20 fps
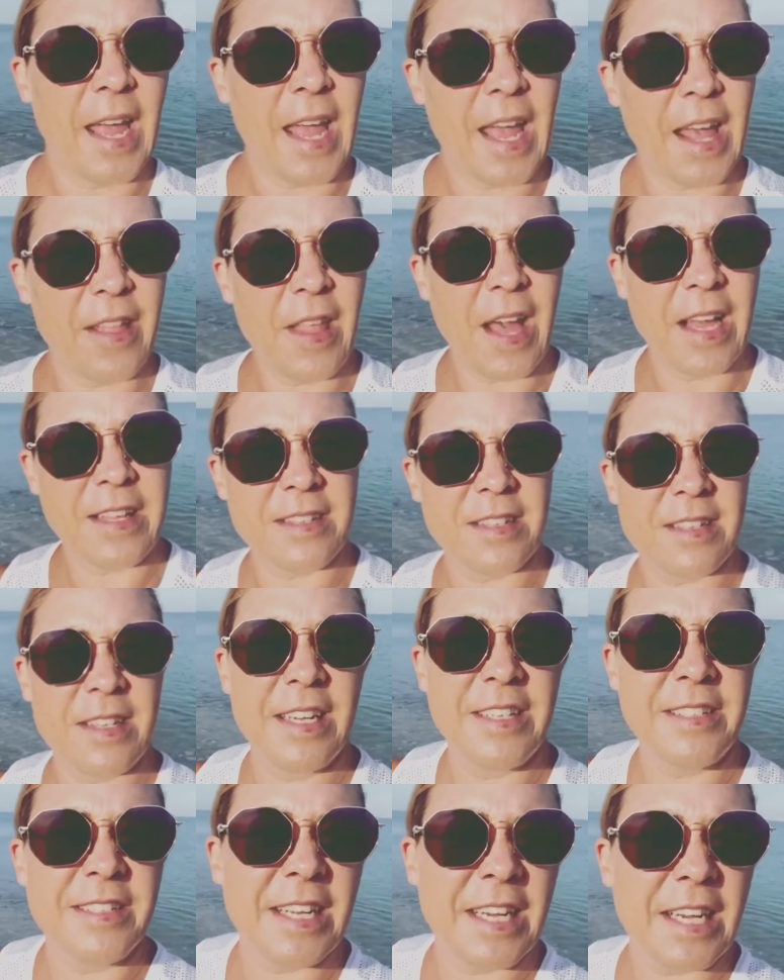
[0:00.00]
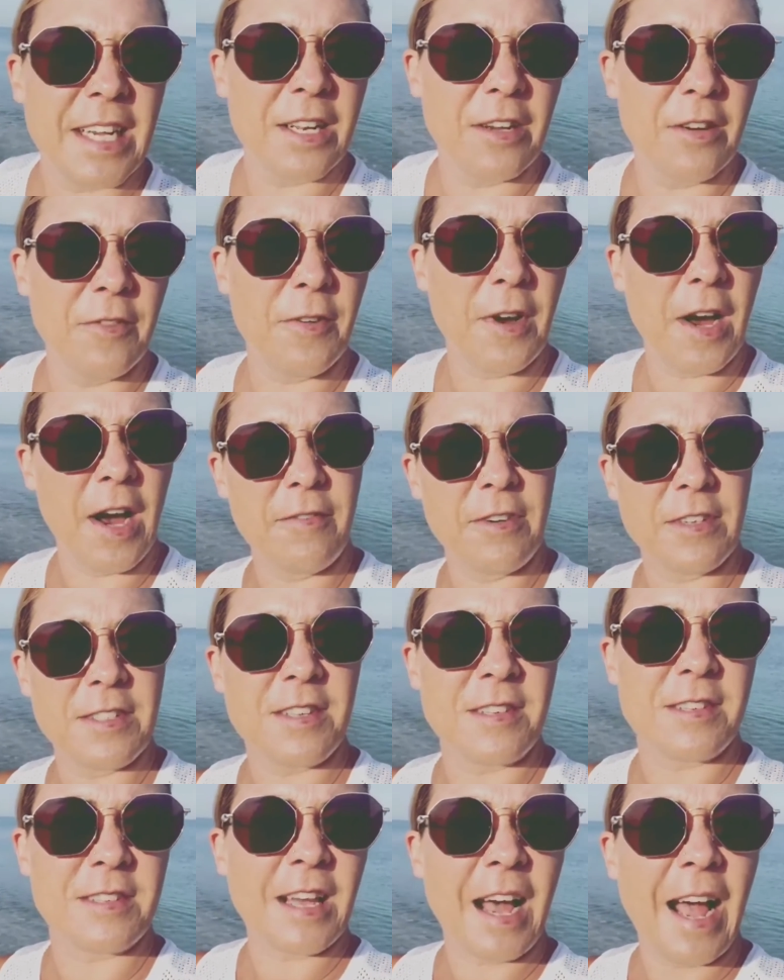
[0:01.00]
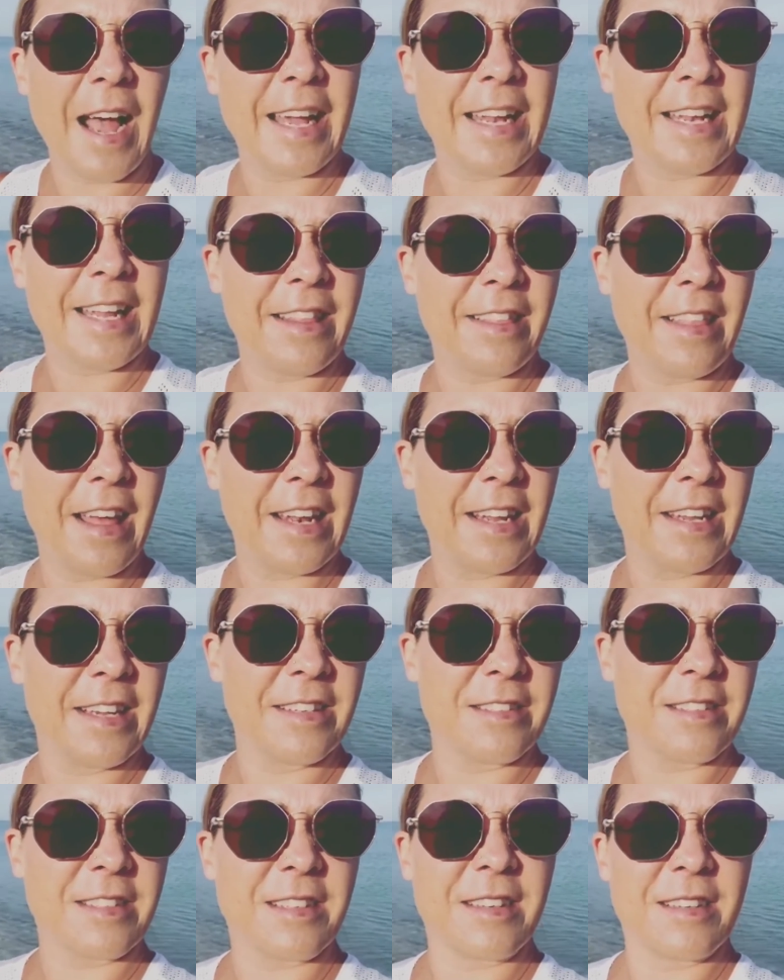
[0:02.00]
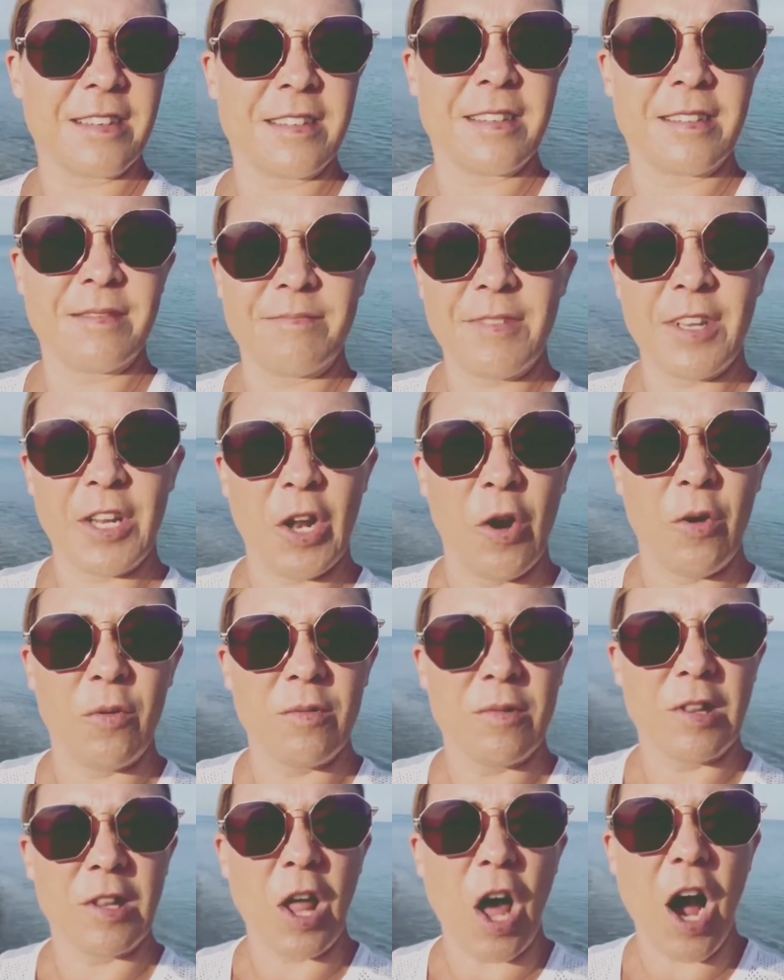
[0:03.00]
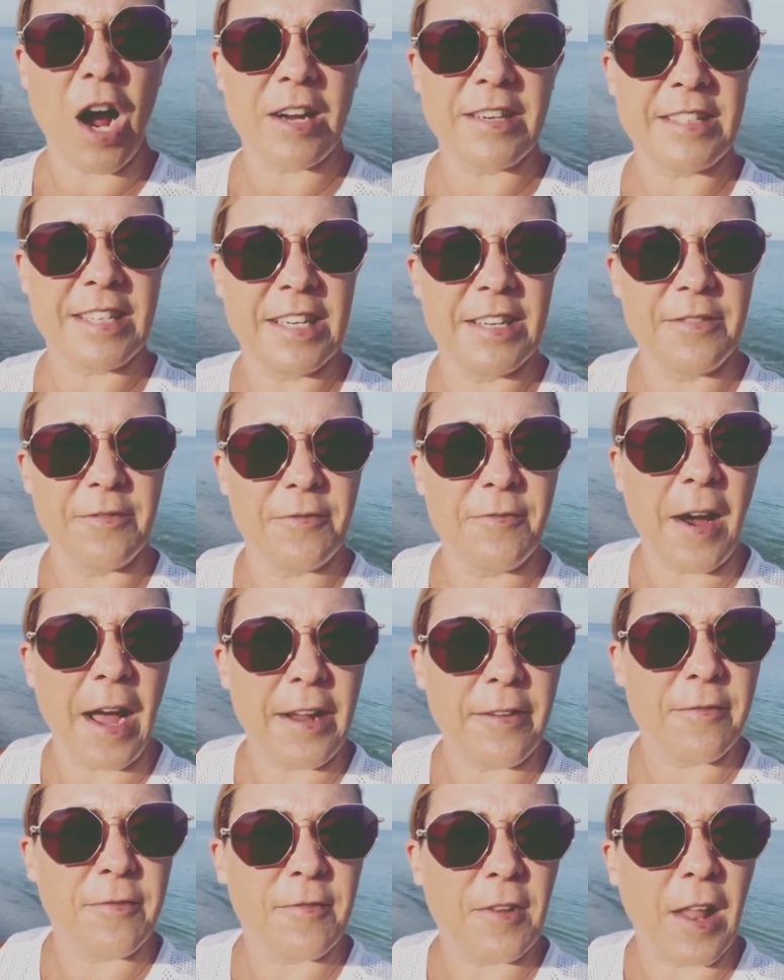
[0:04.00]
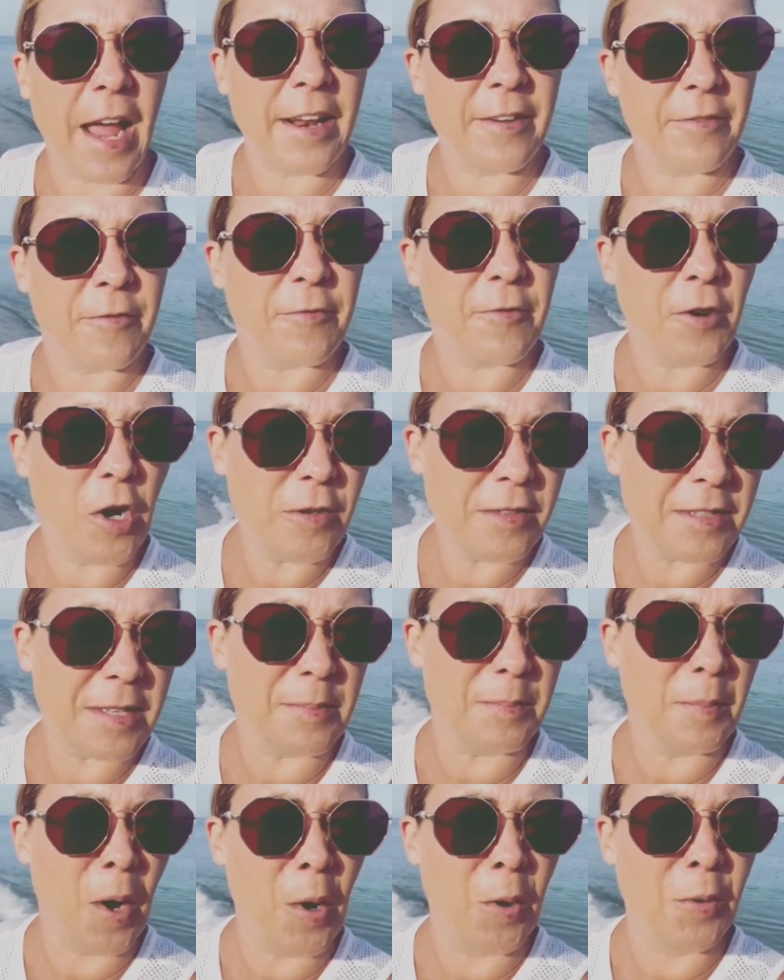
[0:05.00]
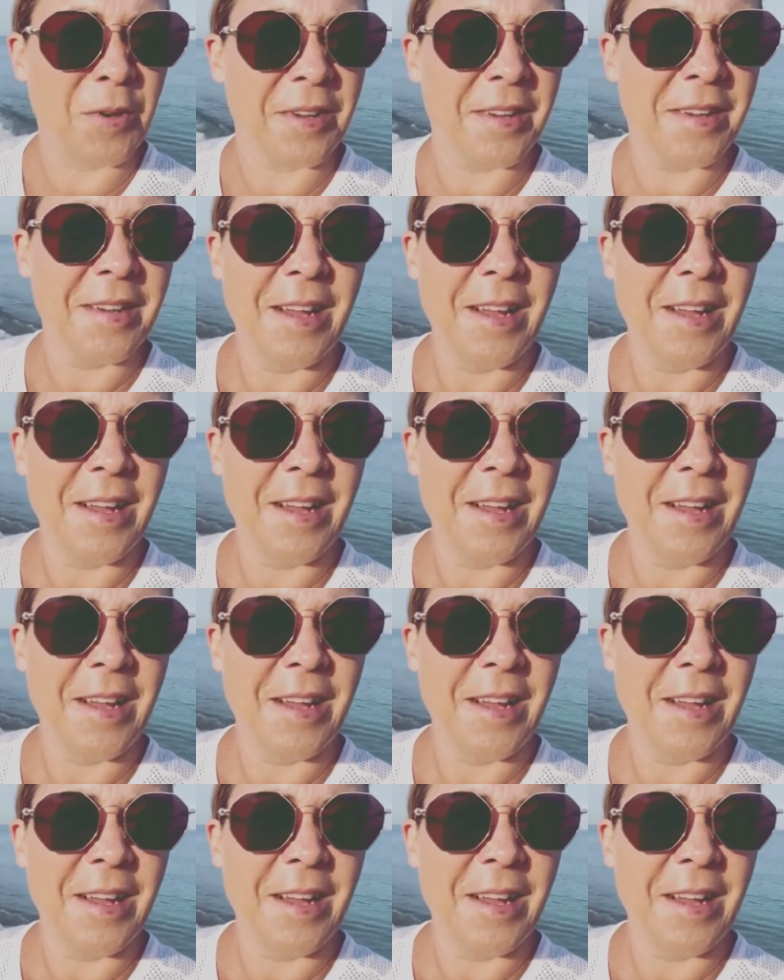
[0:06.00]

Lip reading: And that's indicative of a society that is, you know, locked in fight, flight, and frozen mode.